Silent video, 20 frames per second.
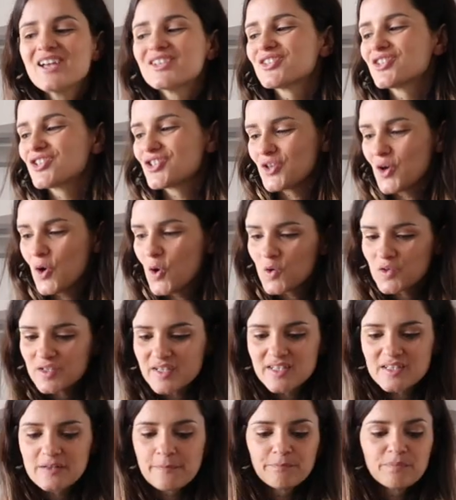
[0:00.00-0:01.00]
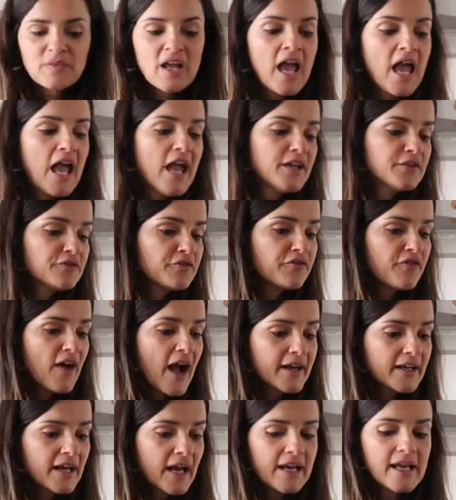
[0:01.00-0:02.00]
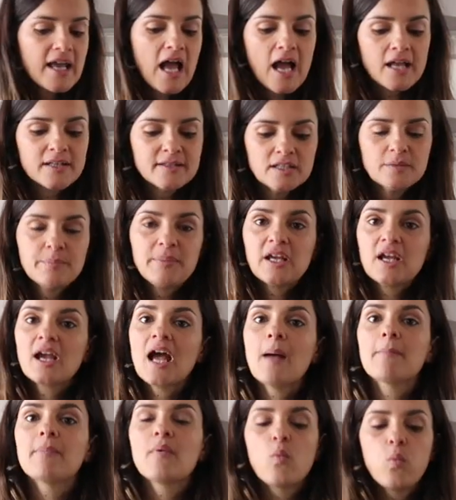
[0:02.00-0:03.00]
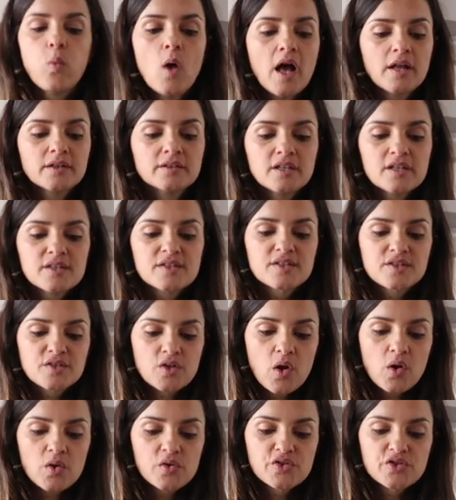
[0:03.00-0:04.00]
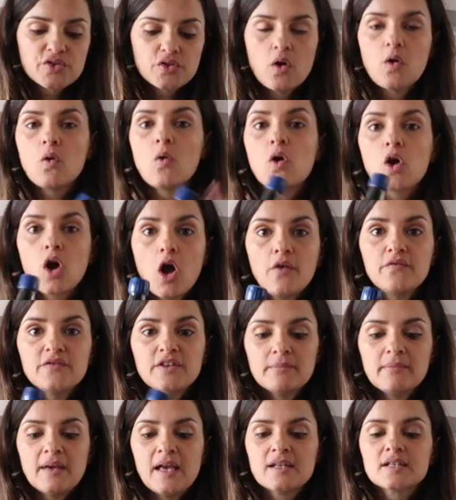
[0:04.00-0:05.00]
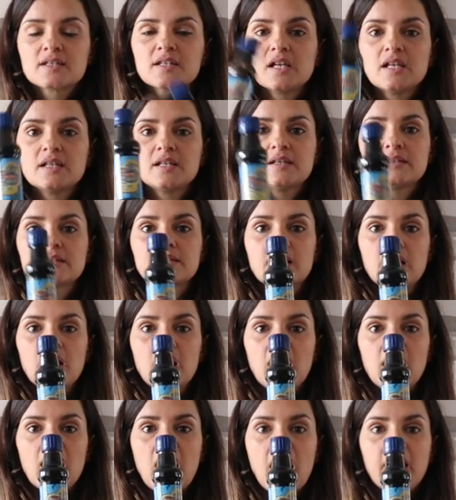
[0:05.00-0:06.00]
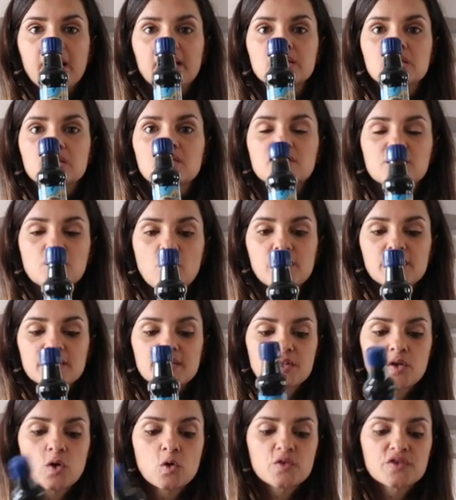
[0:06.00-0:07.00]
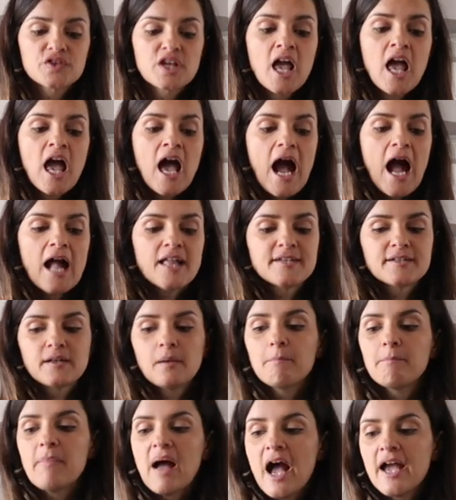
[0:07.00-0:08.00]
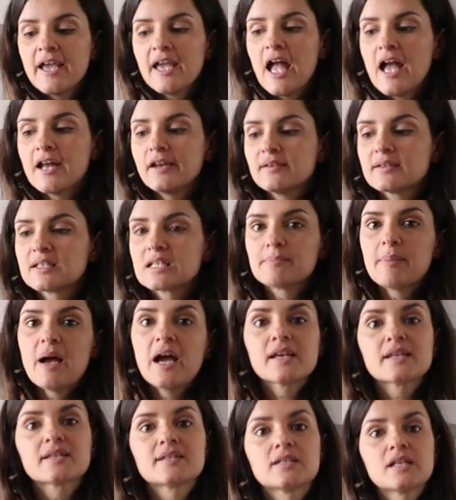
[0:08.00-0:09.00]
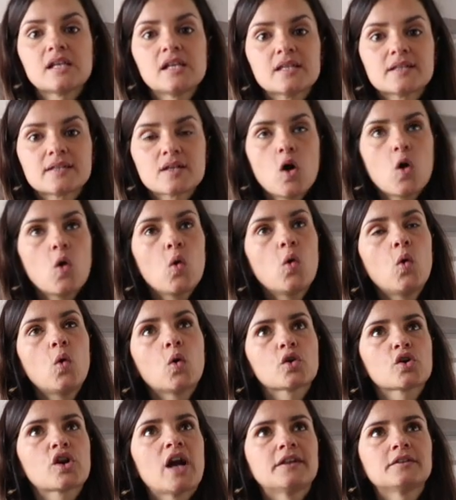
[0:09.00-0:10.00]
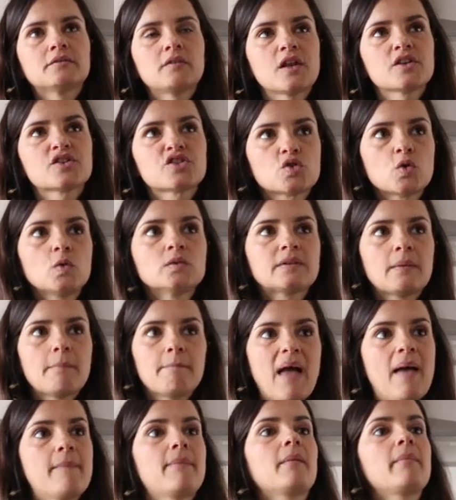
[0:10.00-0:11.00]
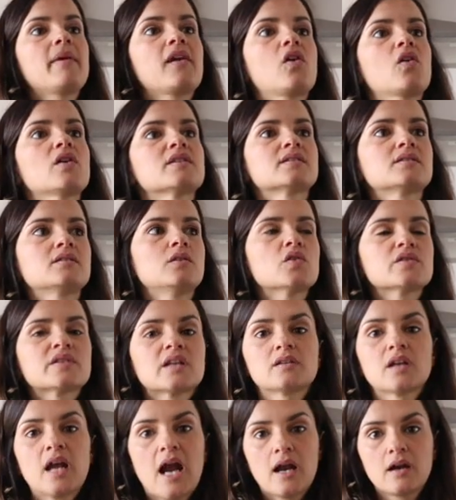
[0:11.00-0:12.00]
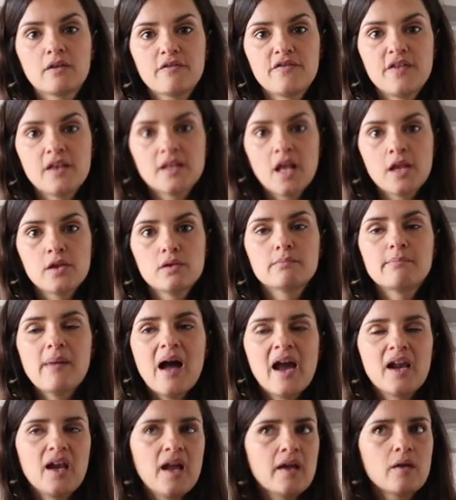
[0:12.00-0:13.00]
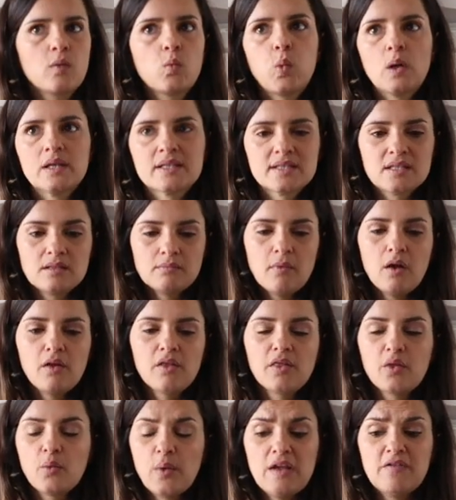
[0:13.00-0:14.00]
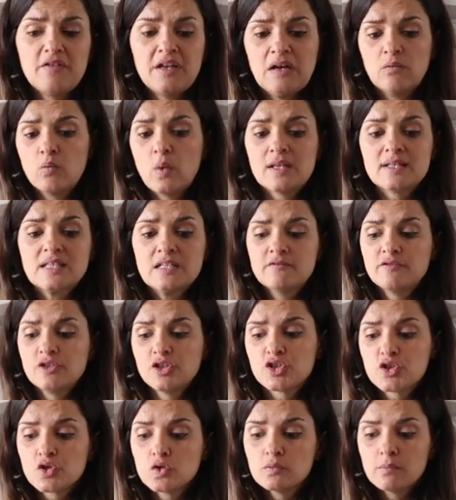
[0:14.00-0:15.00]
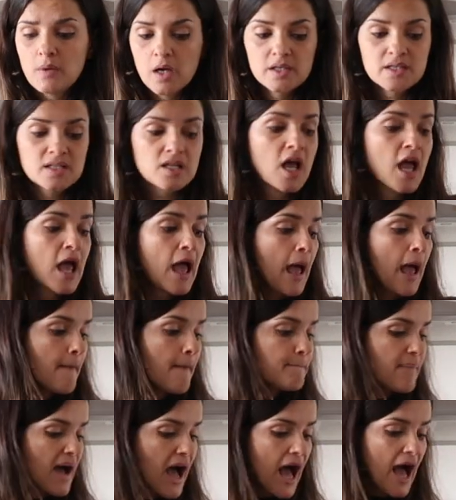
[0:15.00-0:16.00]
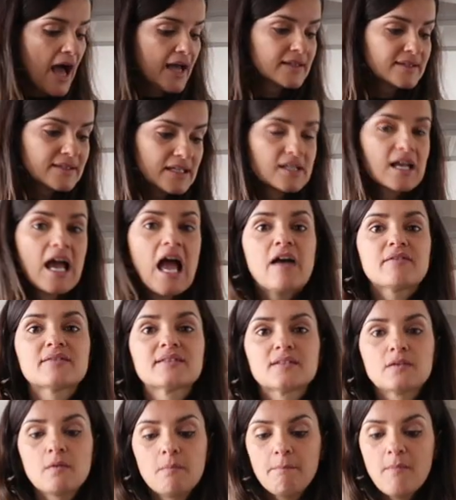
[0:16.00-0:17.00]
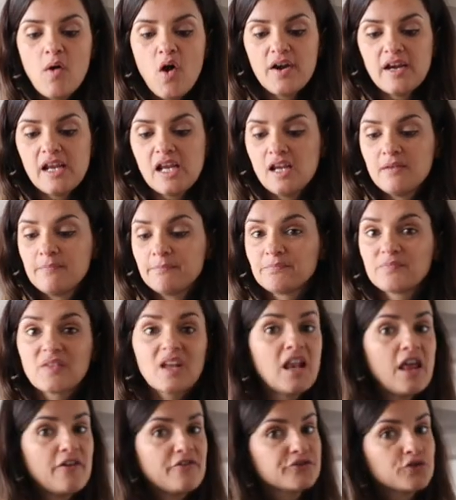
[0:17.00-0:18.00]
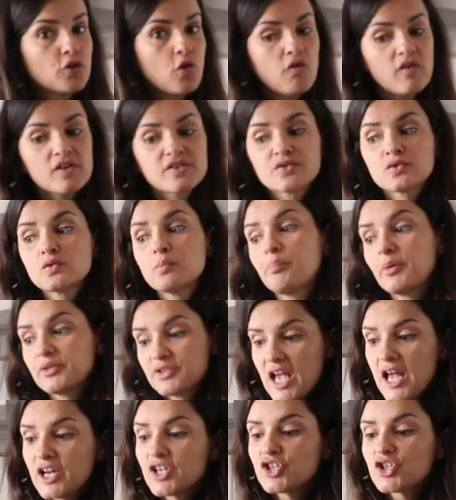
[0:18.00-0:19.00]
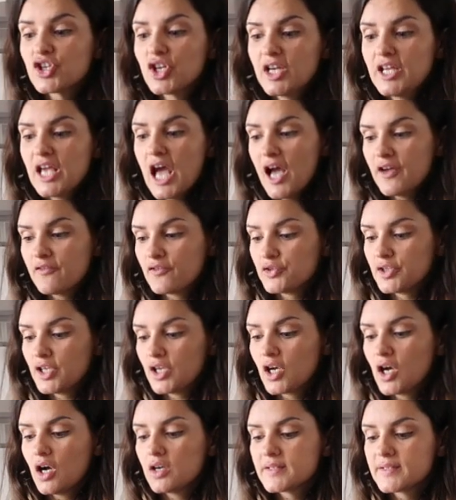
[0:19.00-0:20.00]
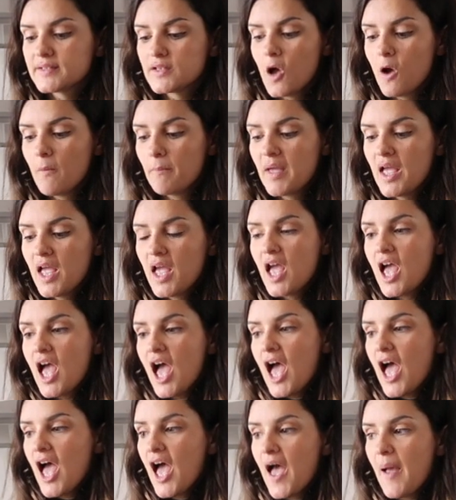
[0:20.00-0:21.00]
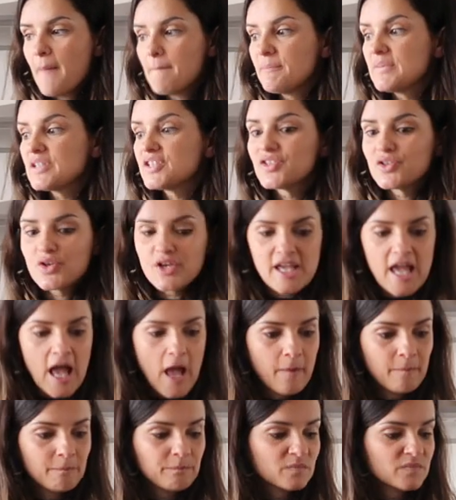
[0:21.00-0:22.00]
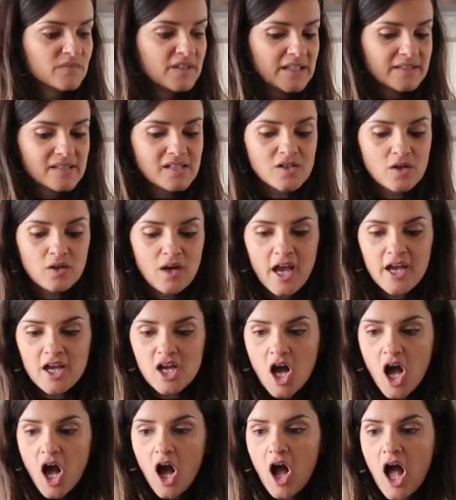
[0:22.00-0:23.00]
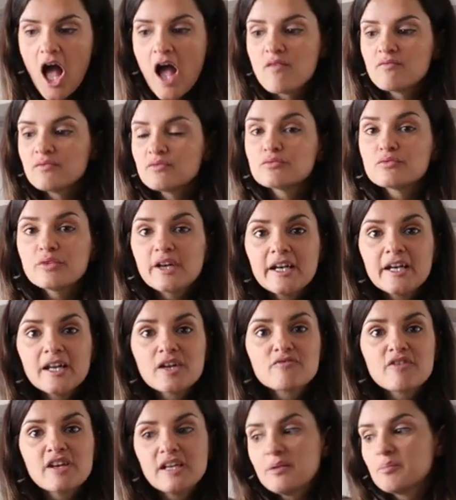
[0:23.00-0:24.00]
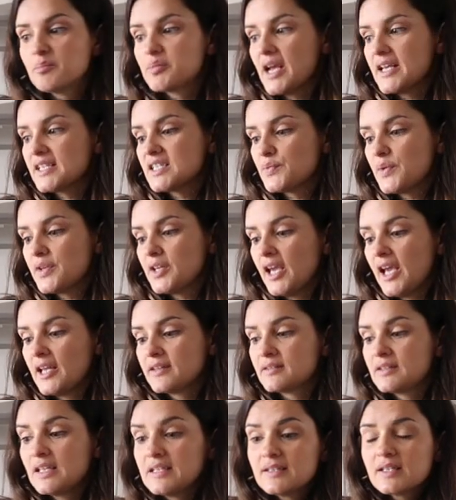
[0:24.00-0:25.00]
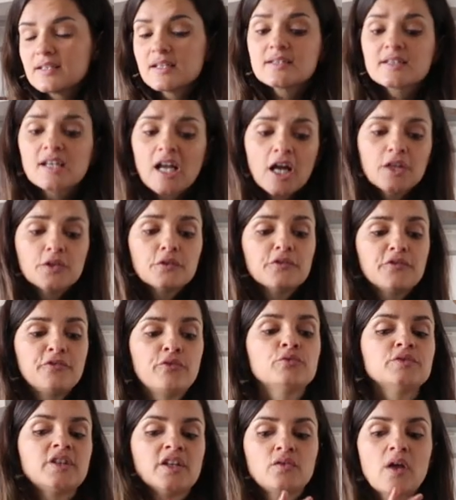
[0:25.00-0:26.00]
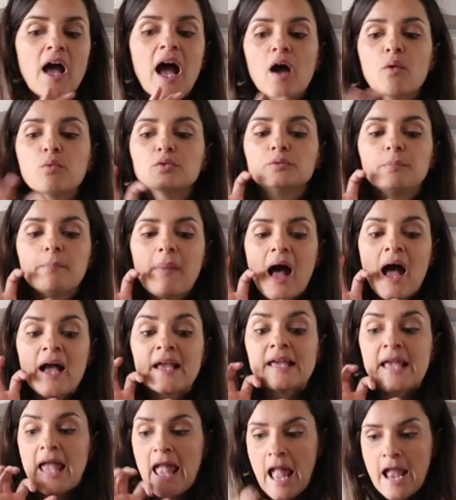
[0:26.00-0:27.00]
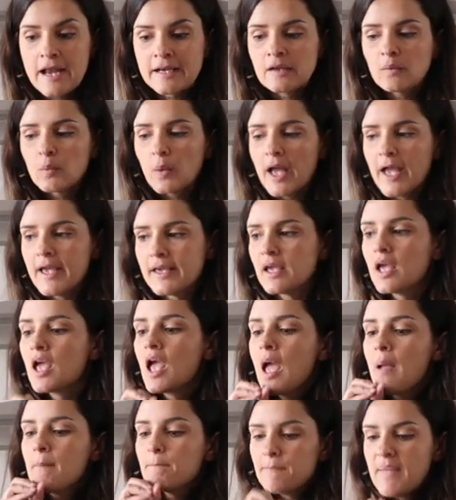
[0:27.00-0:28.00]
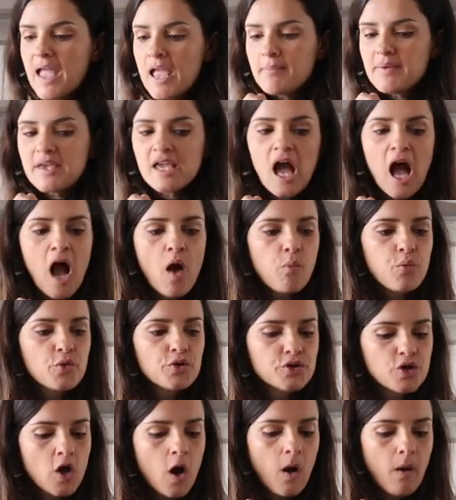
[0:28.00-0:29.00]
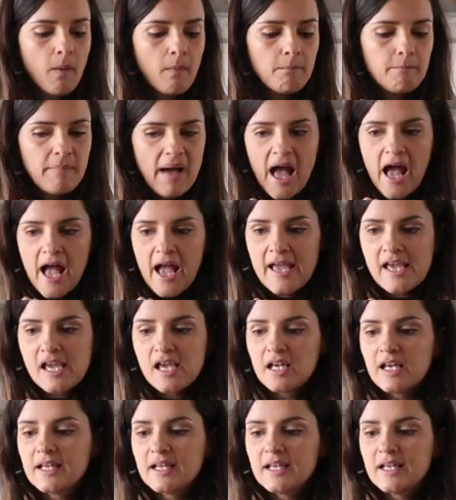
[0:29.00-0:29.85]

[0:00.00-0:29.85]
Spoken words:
source. And finally, I did pick up one sauce or condiment. It is a light soy sauce. I didn't buy any spices or kind of like salt and pepper, because those are the kind of thing that you buy like once a month or even once every 2 months. But I did have some money left over, so potentially I could have got some. So yeah, this is all I got. I'm really impressed with it. This is the kind of food that I would buy anyway. Maybe I would not buy,